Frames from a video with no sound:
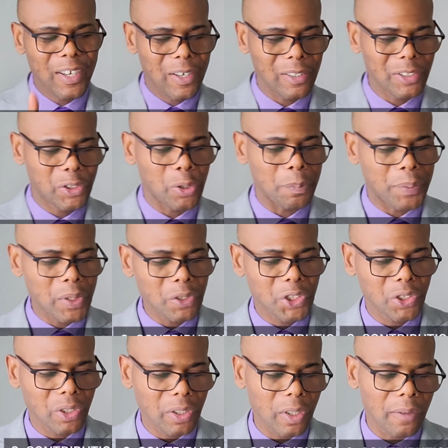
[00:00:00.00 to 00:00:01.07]

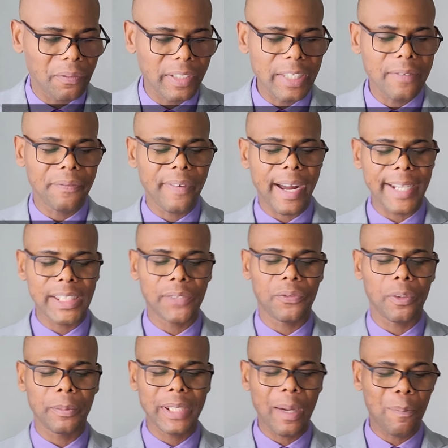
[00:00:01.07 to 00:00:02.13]
Contribution of Levites
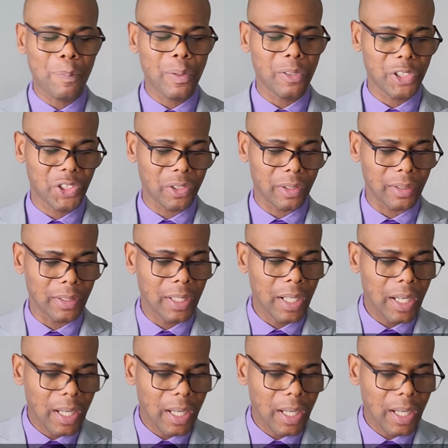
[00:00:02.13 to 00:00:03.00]
from their portion.